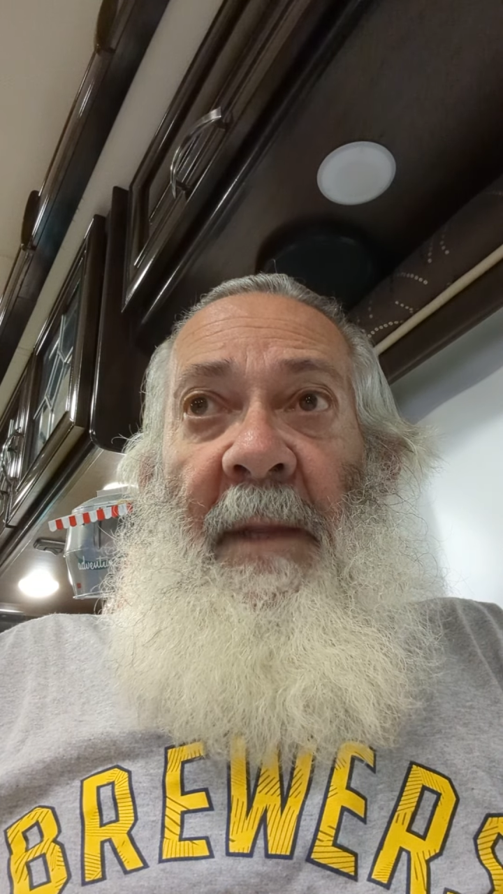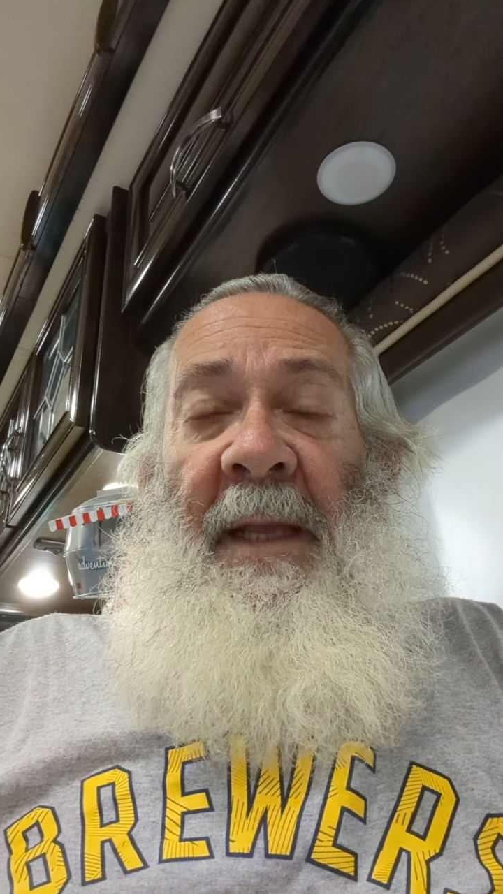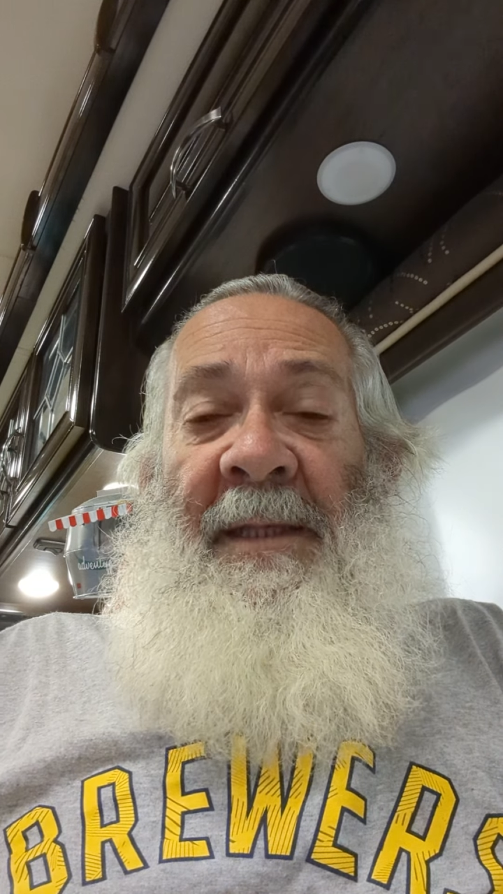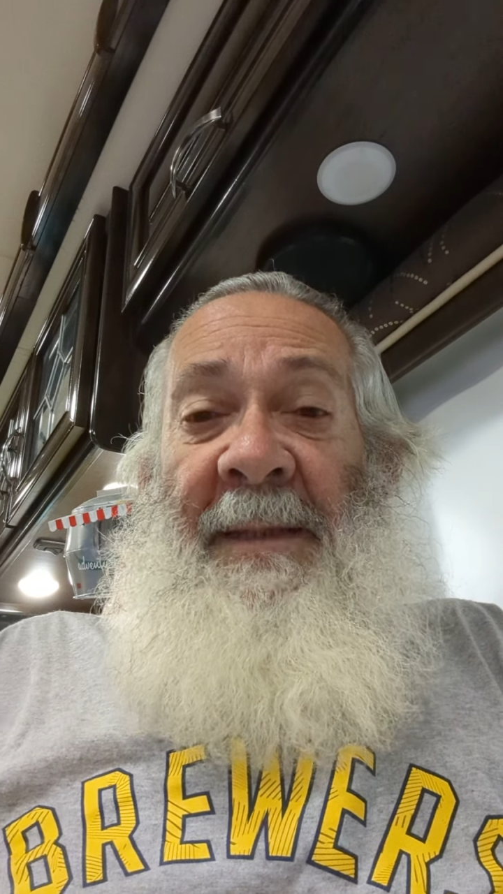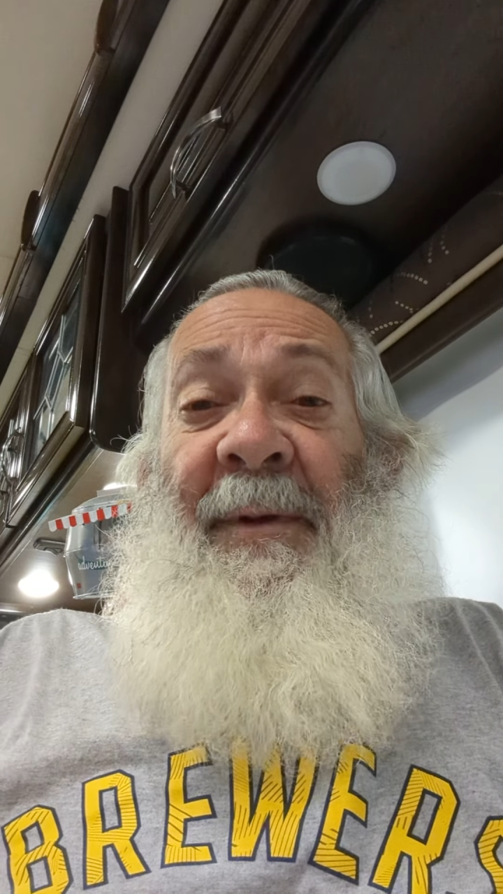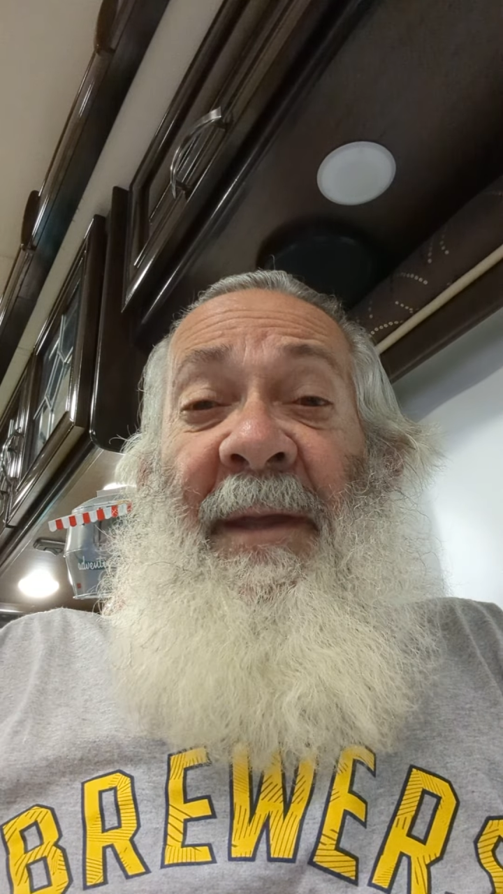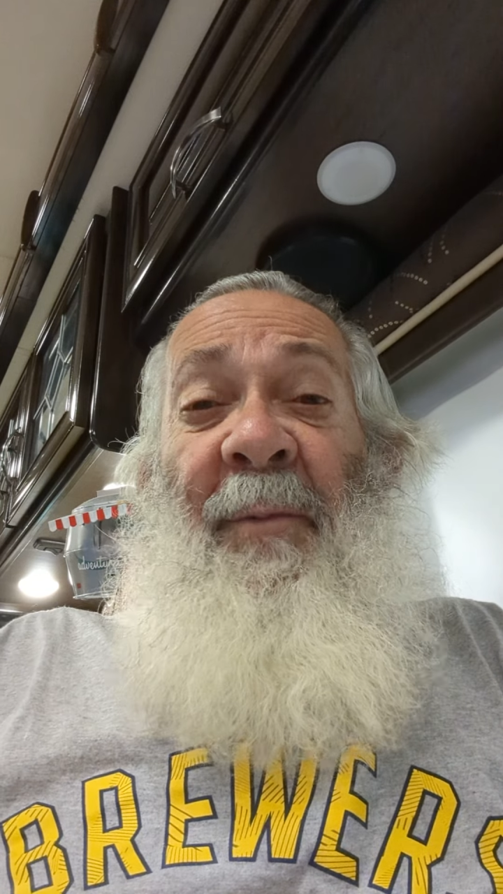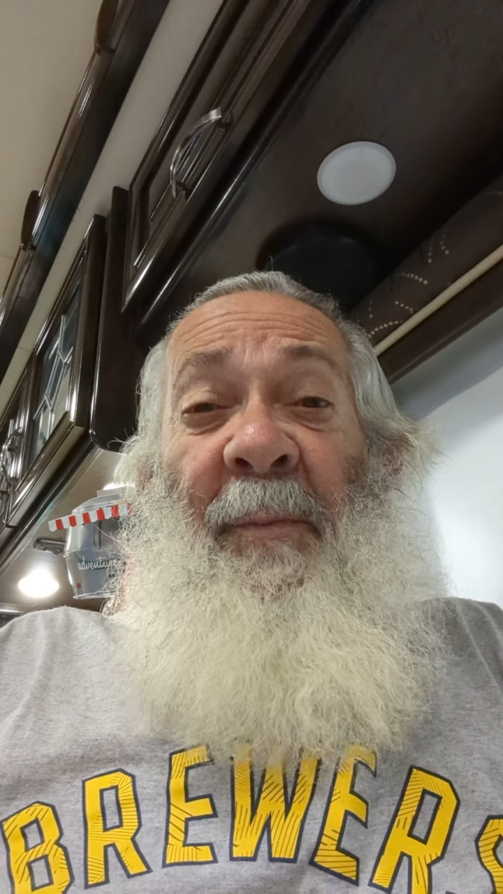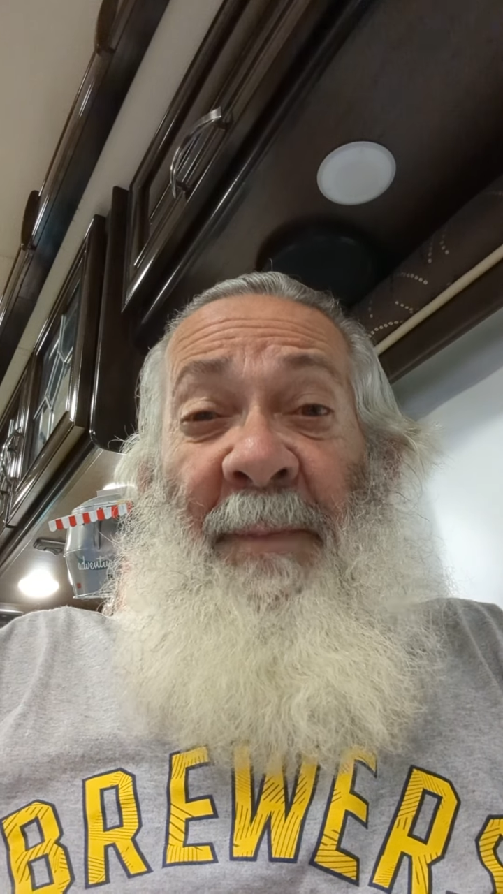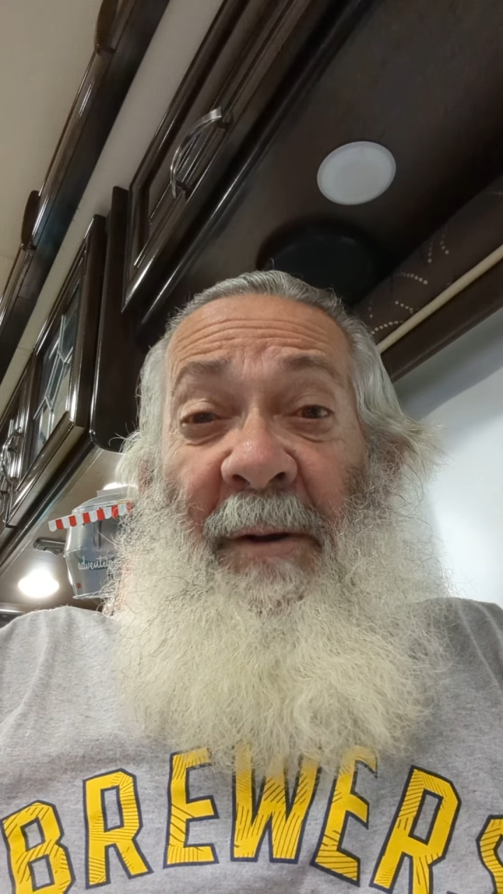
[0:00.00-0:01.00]
and some of them
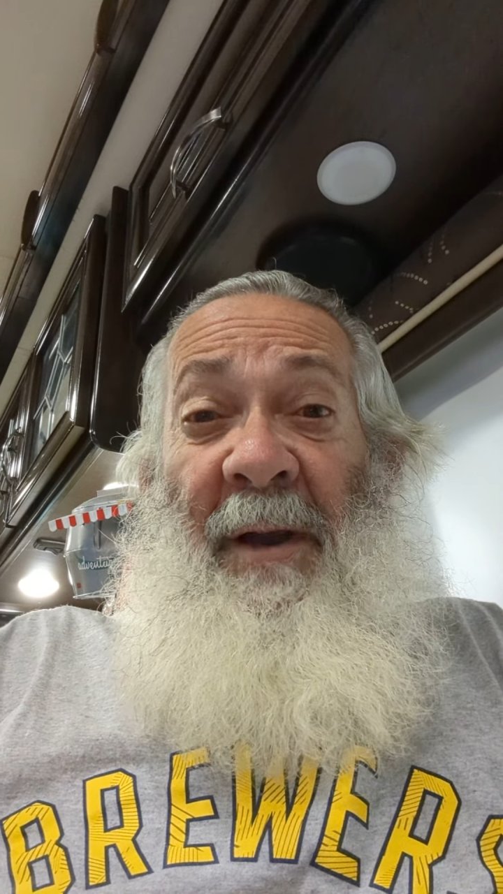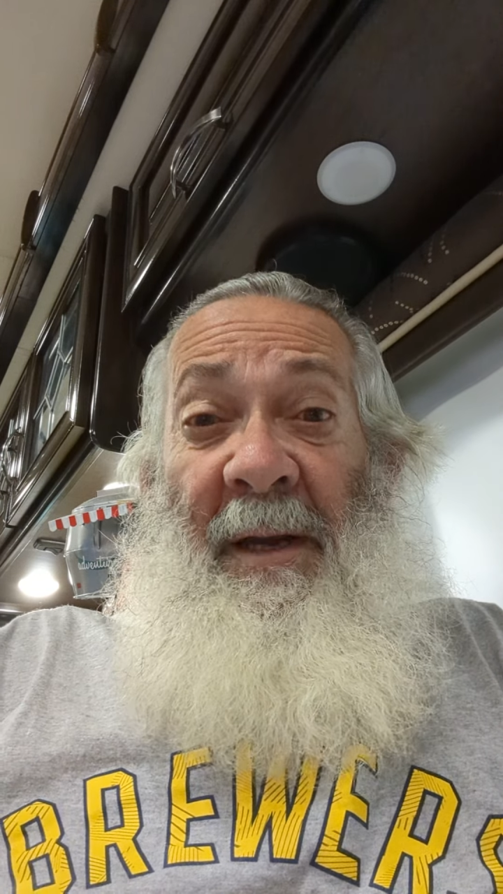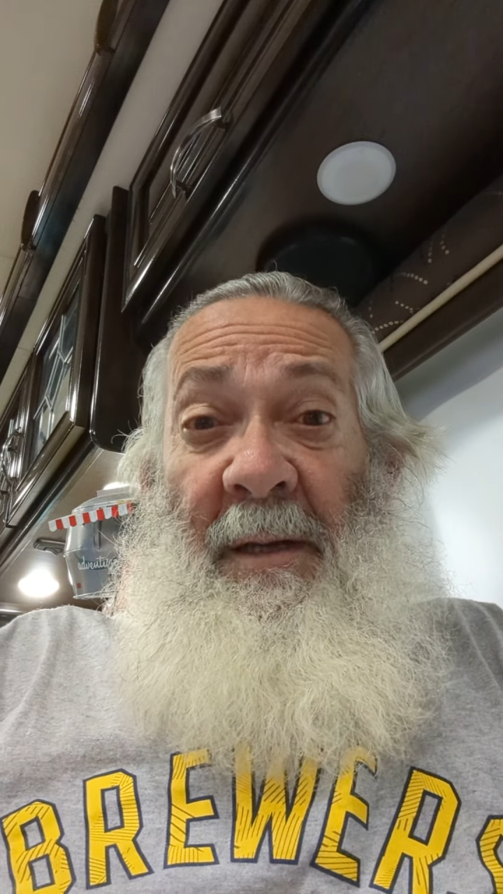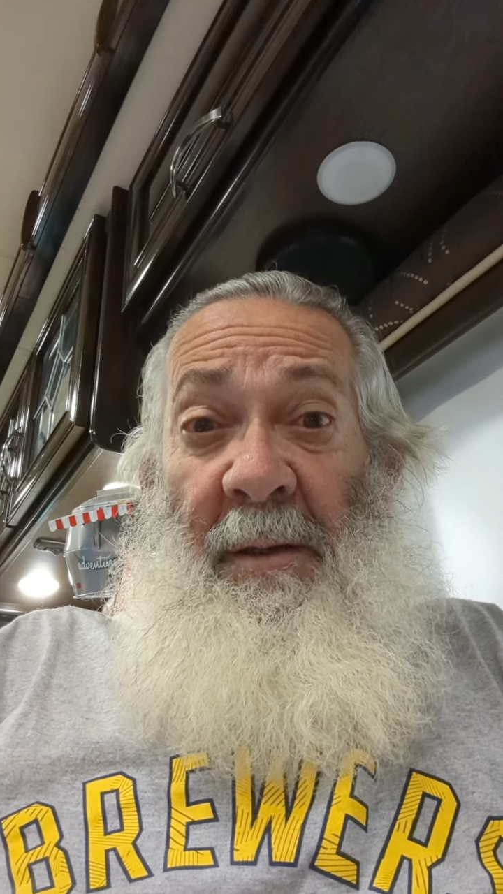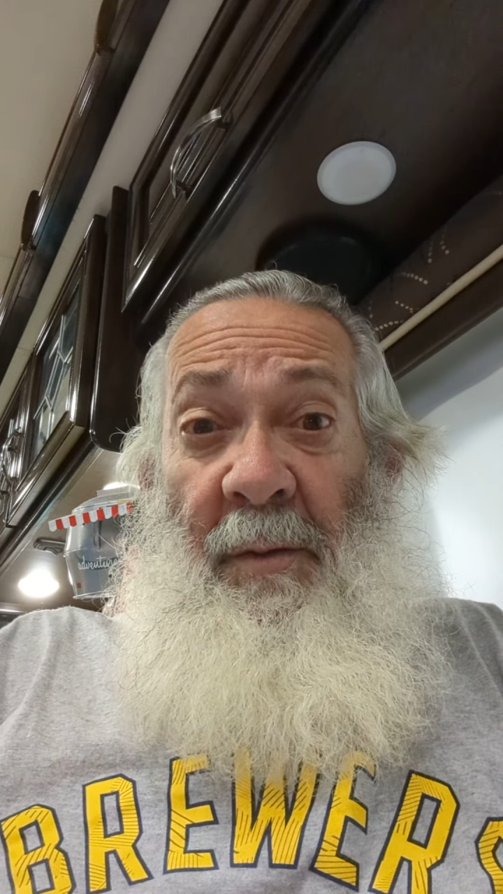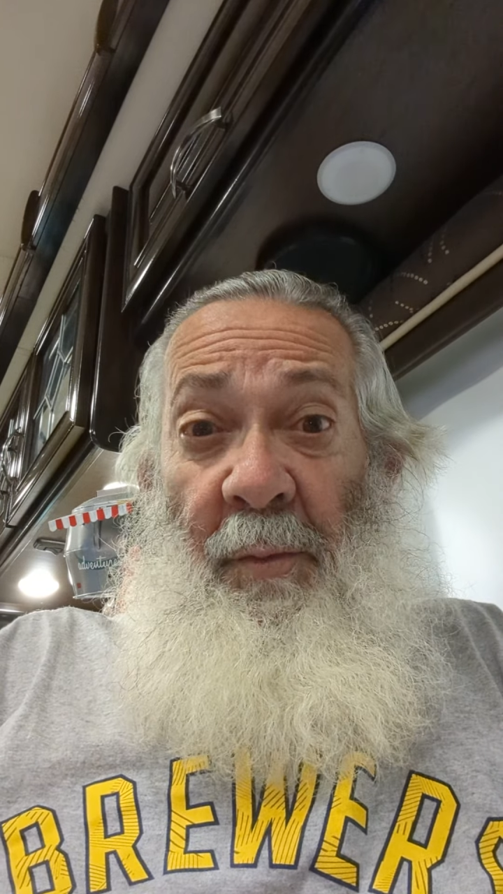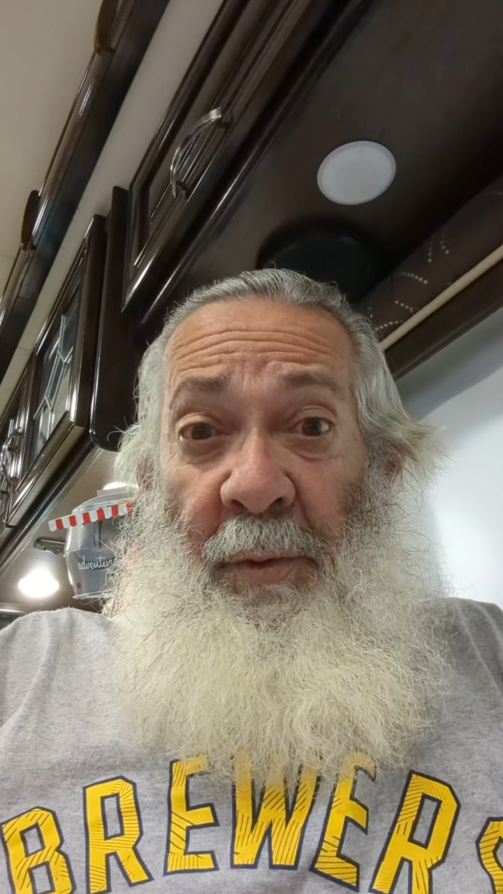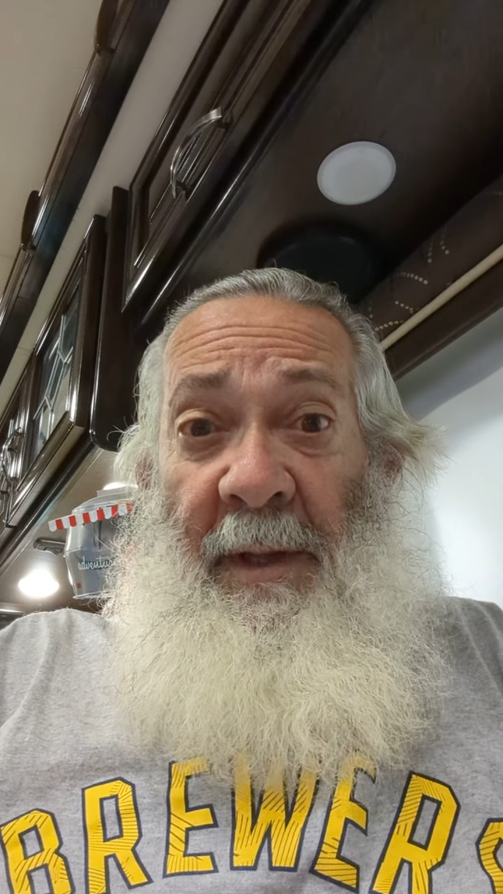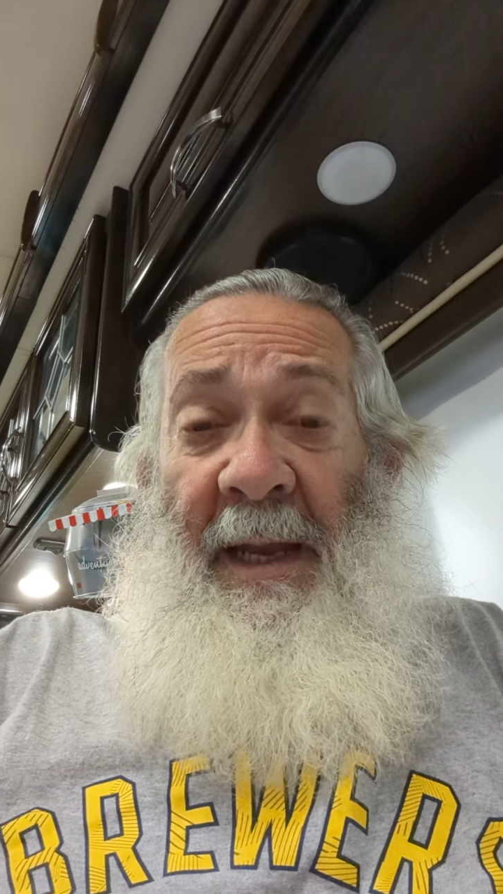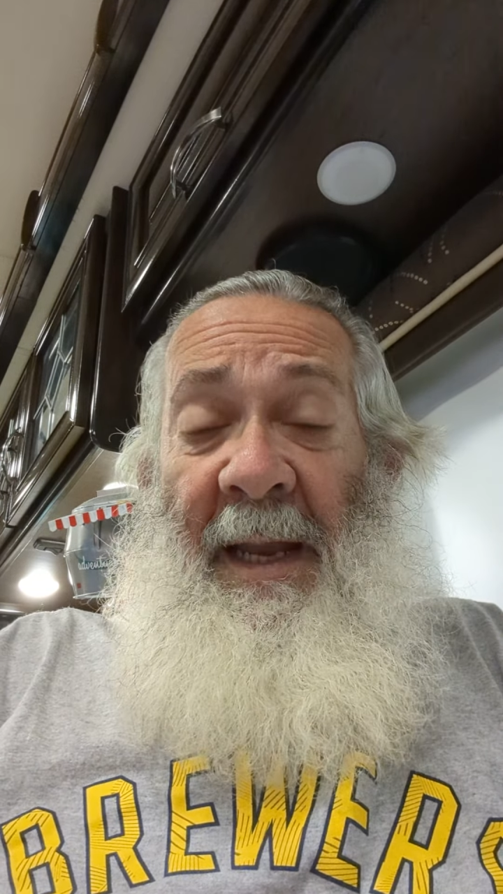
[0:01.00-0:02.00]
were buried where
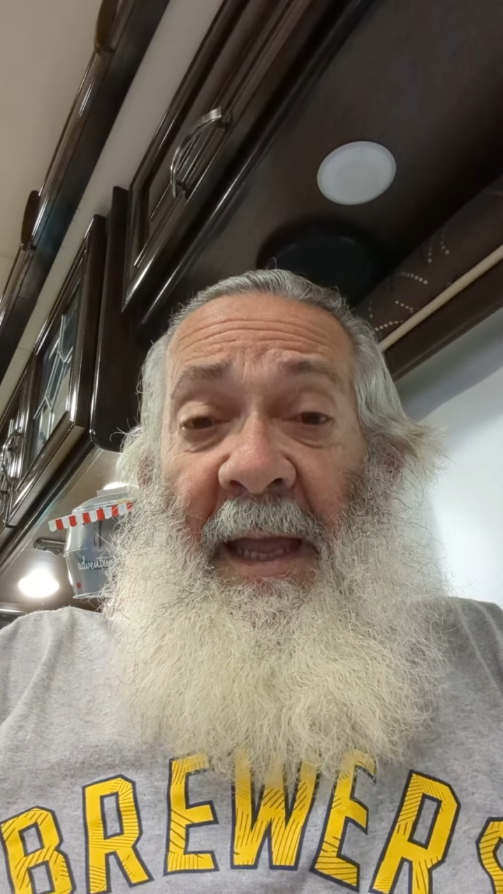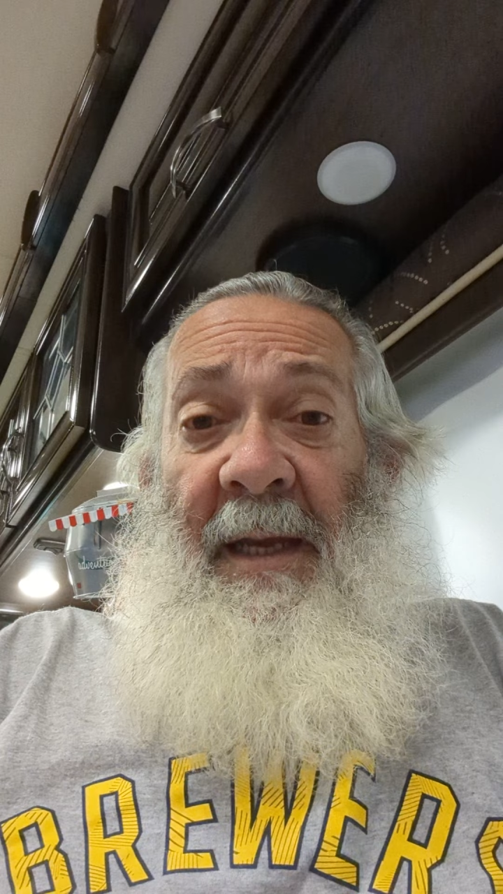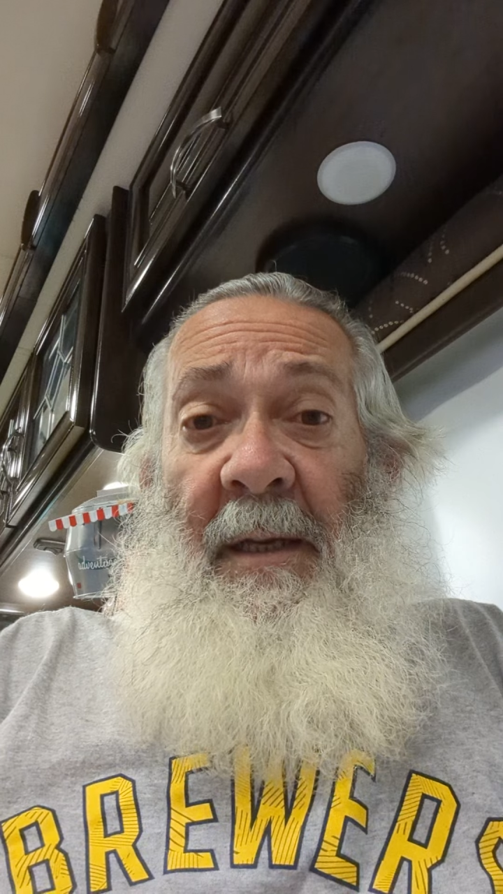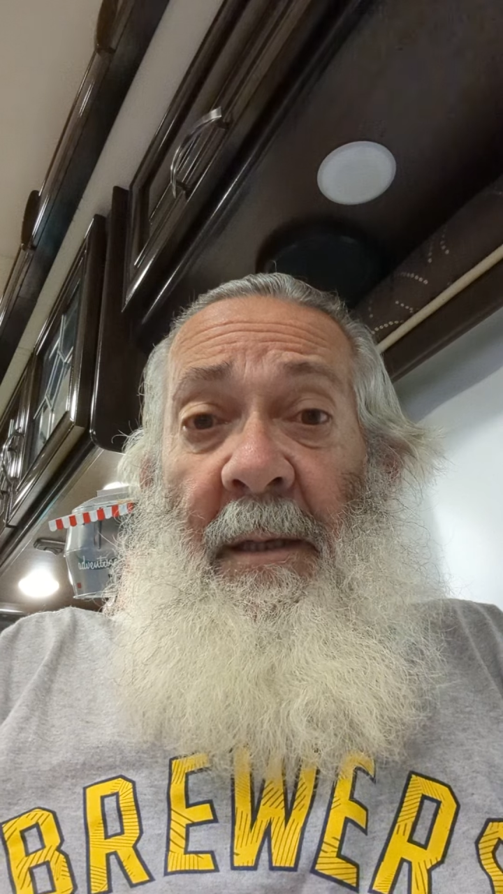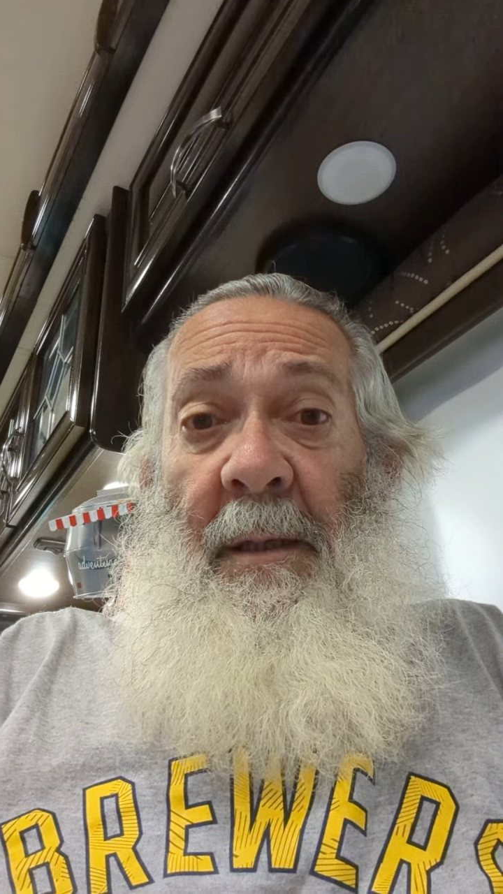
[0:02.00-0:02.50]
they laid,